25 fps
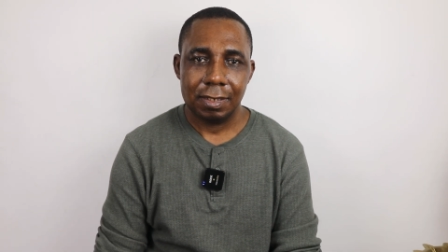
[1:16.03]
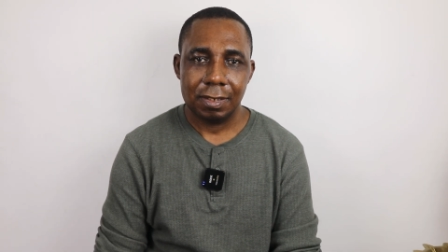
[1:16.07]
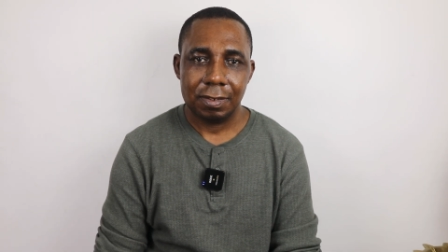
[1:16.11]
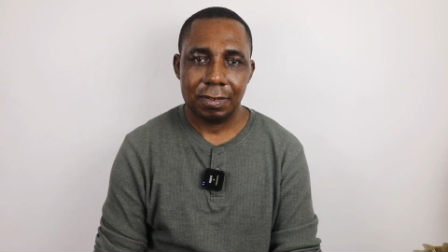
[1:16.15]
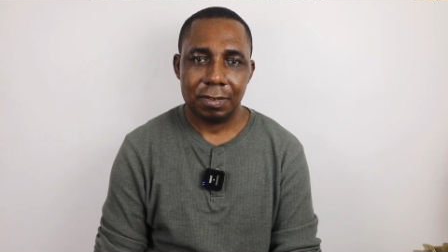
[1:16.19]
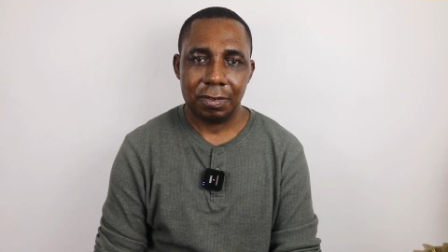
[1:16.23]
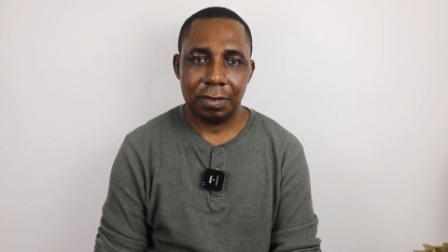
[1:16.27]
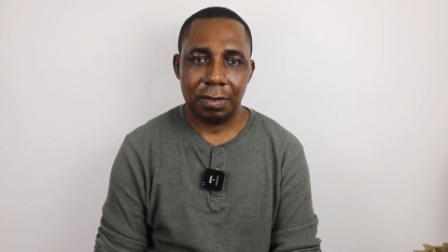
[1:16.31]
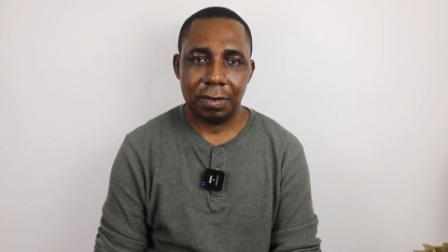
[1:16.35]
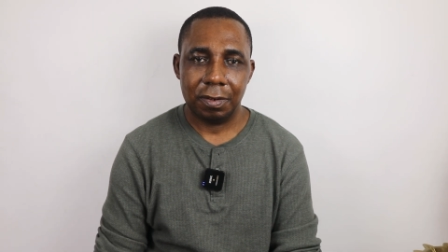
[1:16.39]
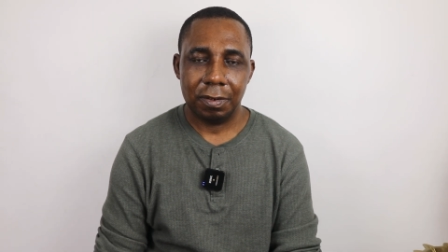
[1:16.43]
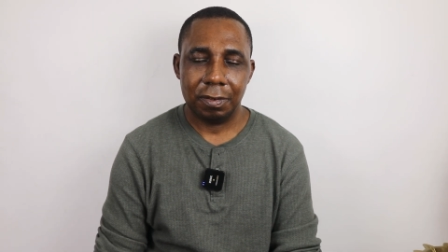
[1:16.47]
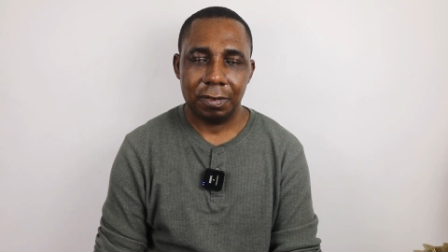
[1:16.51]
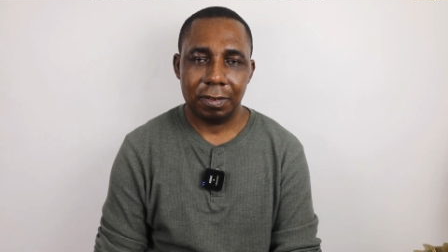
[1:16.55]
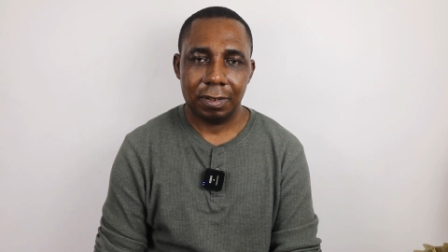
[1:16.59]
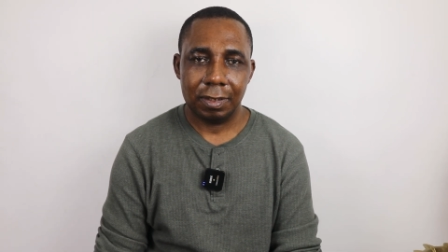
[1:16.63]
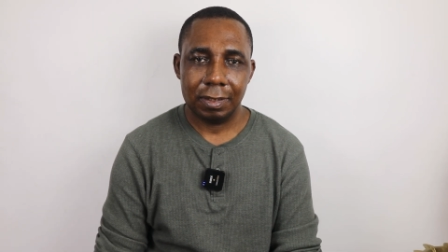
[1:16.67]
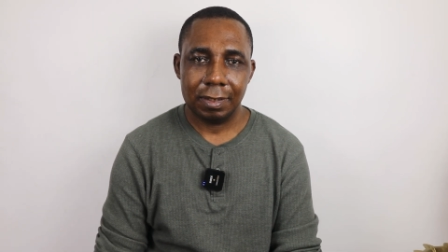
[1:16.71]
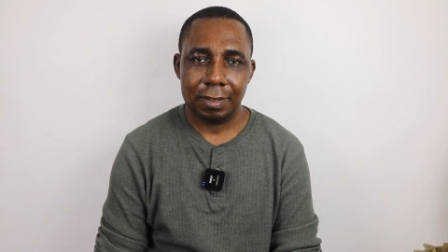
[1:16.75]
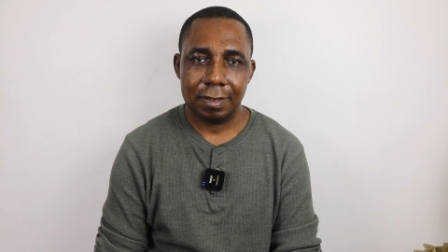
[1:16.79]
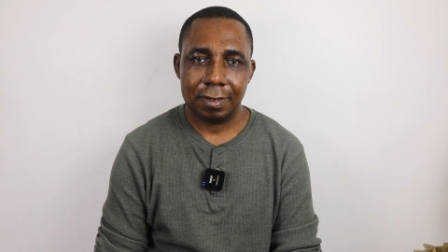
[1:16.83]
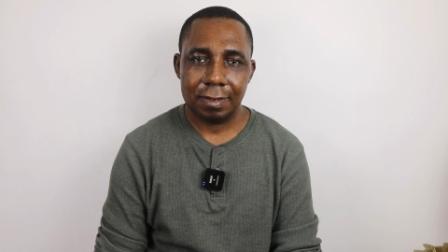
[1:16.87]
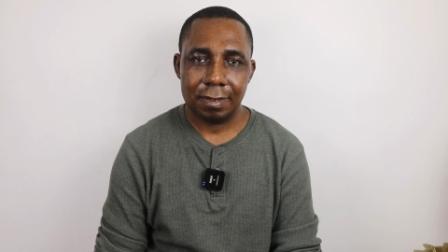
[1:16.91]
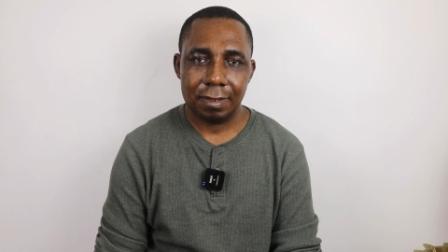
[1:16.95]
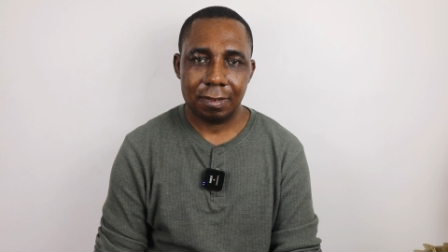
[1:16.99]
so
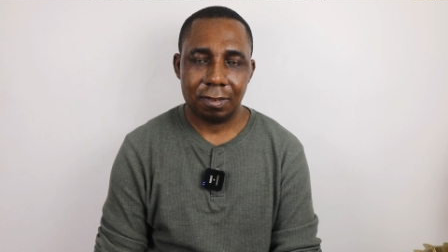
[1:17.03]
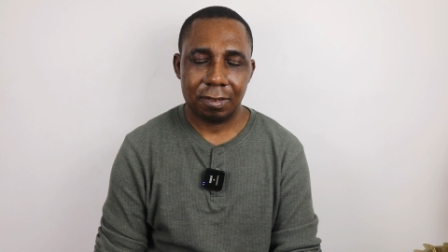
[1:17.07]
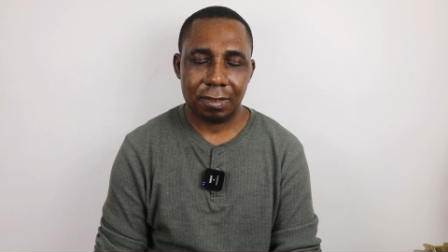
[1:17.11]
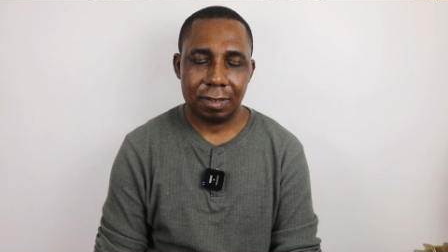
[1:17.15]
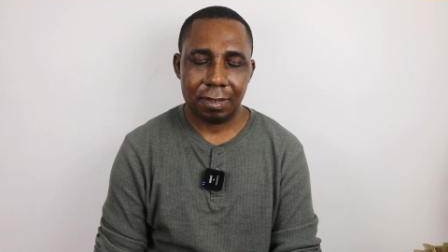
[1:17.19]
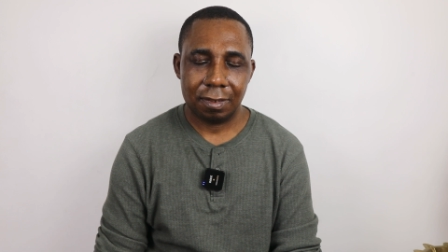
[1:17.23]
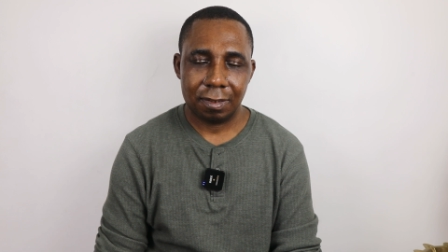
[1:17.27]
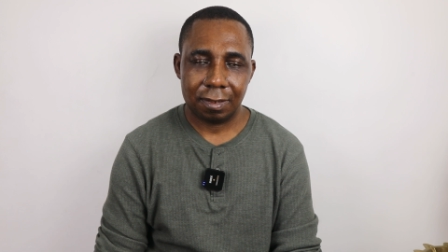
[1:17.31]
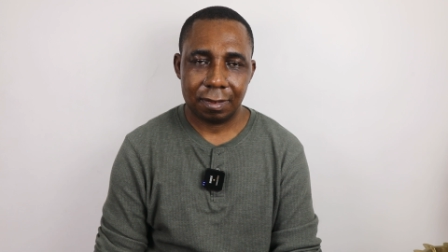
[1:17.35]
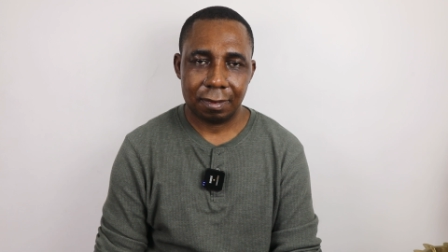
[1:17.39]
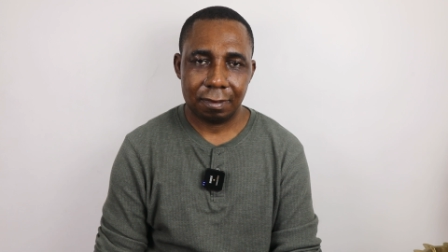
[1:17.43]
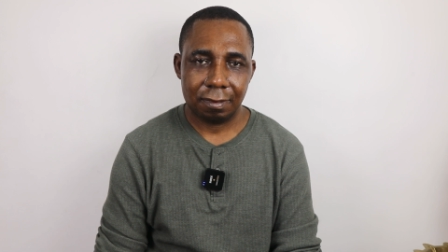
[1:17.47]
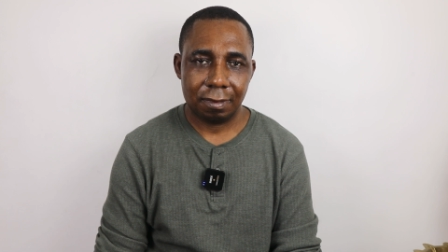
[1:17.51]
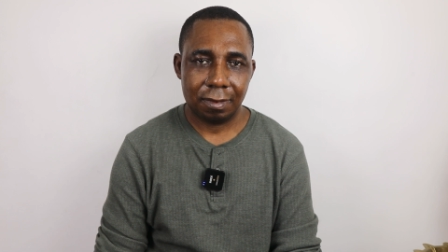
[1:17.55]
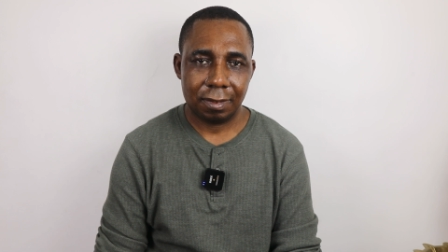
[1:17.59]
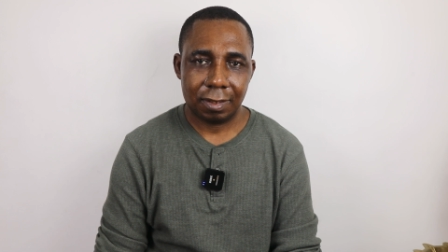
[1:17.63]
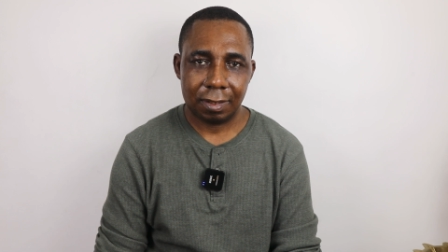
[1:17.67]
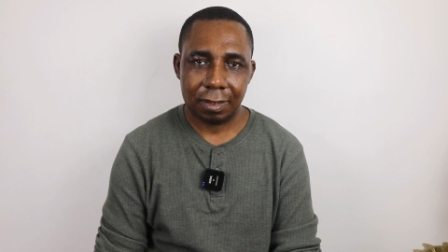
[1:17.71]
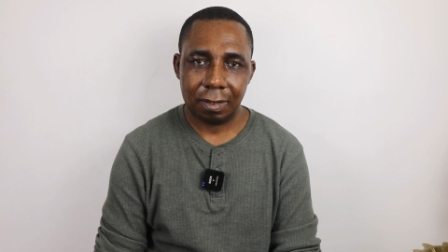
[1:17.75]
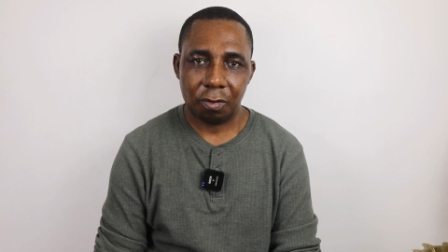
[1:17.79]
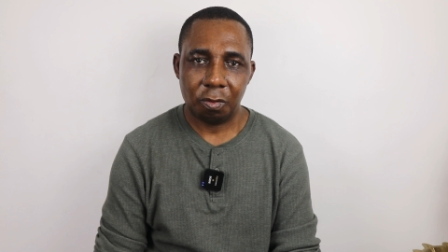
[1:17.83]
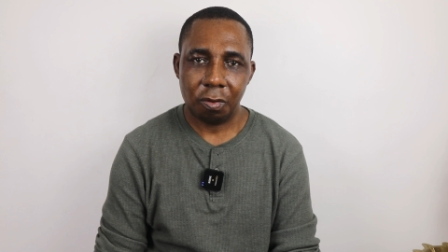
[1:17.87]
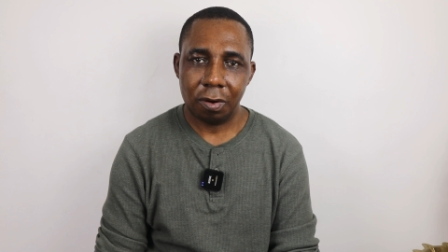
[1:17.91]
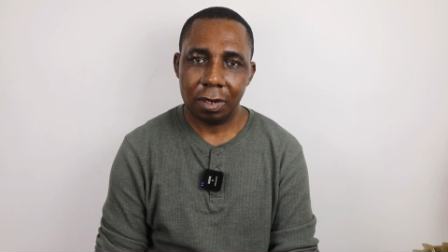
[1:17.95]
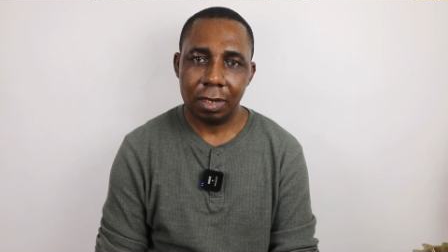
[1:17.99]
it's, it's,
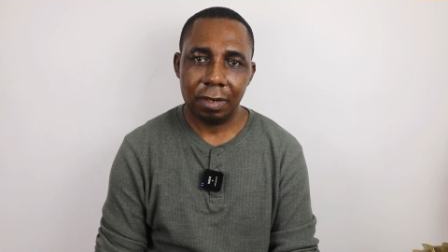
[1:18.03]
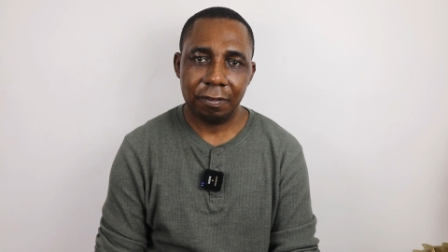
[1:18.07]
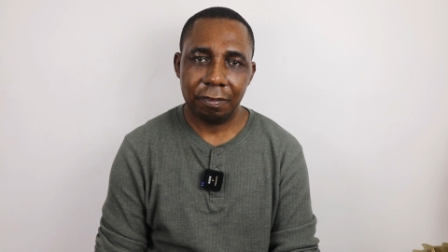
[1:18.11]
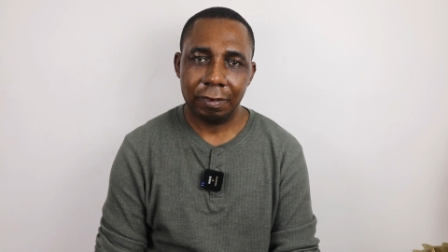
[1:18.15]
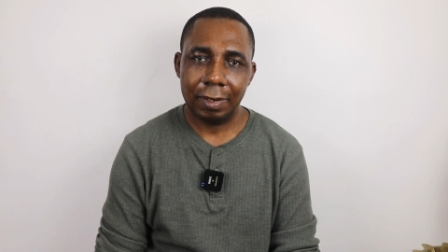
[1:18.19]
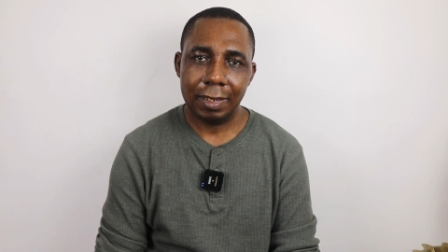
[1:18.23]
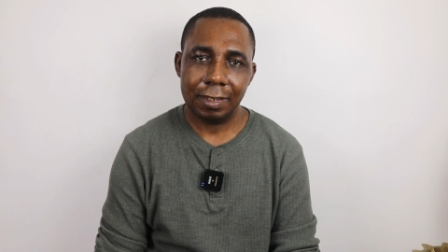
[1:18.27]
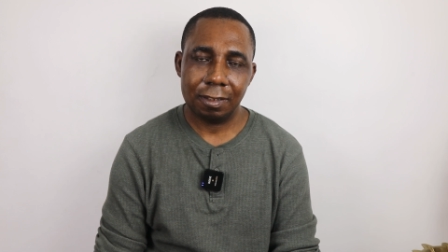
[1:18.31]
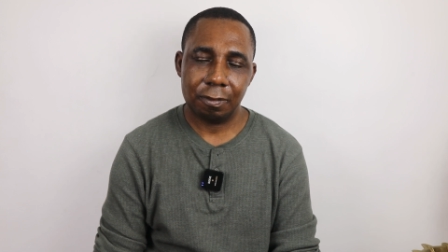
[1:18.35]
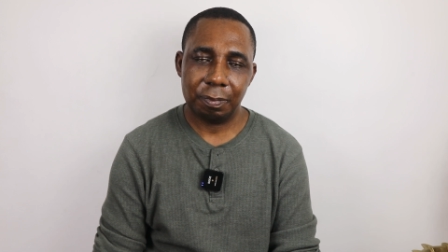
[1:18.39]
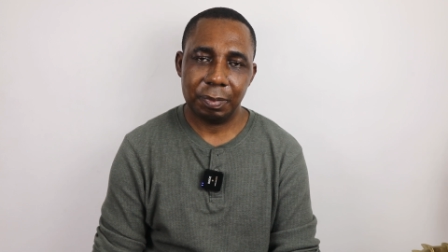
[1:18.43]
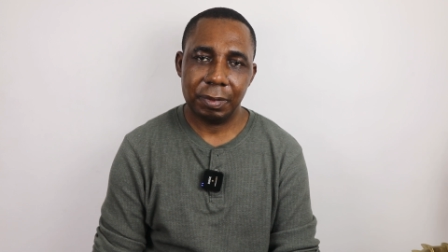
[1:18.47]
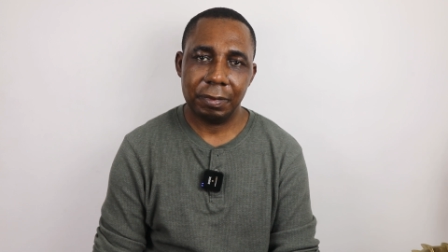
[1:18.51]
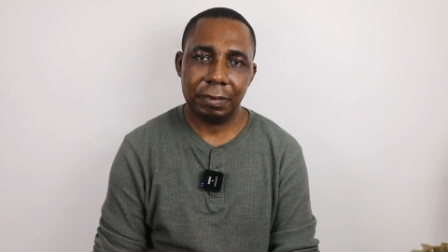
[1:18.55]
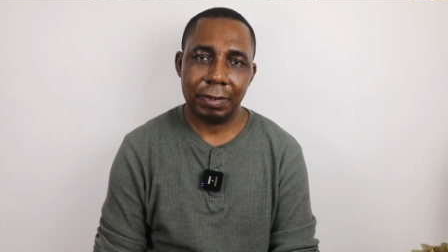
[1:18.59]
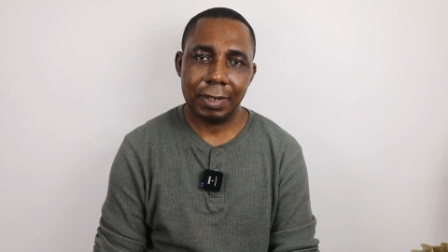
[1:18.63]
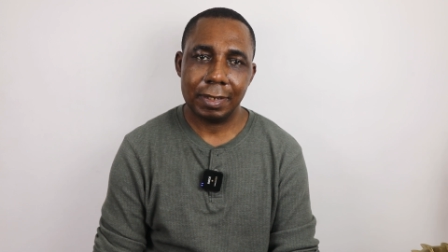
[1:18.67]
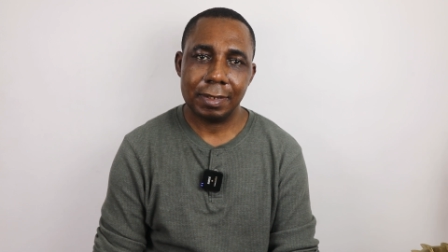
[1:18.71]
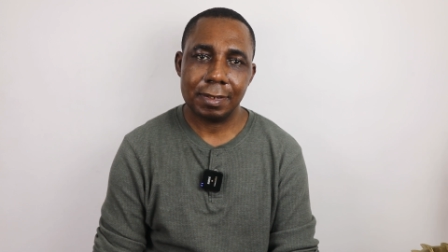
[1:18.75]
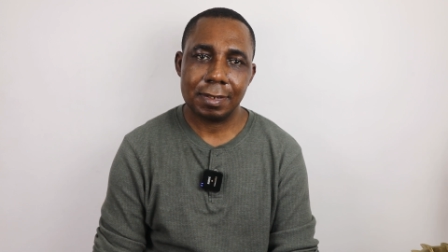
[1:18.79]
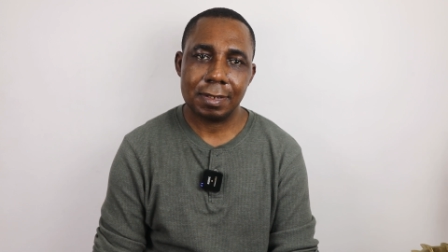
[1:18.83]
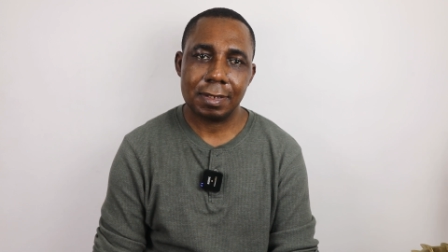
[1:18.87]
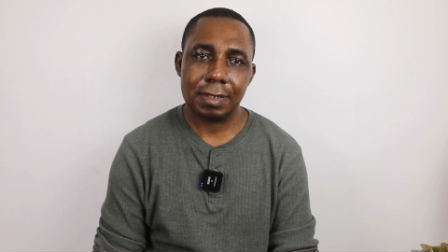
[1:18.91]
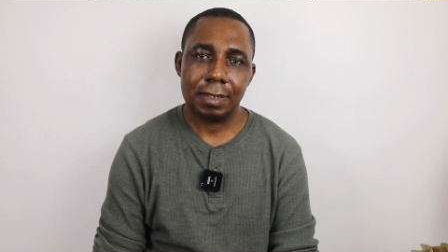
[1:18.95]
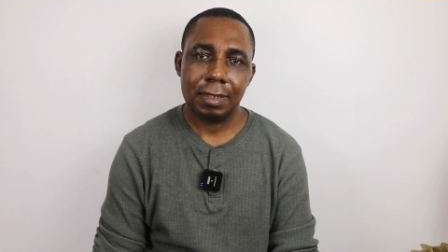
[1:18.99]
it's a wonderful
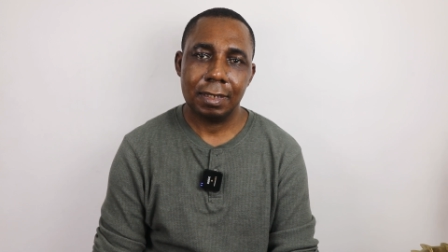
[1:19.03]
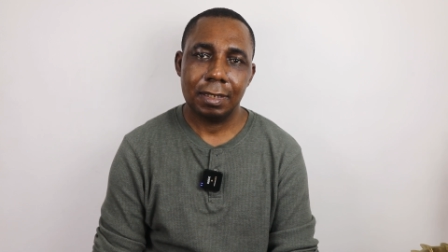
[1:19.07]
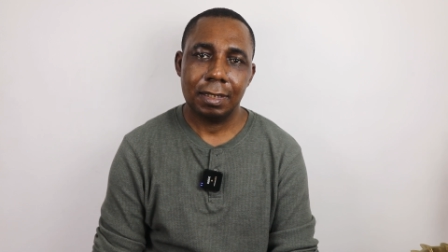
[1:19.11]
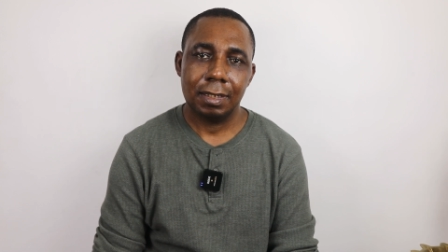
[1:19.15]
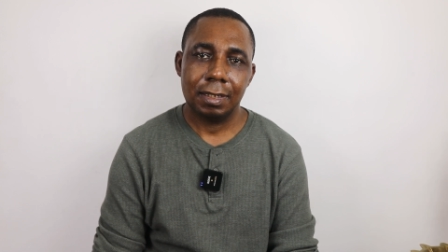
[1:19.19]
experience.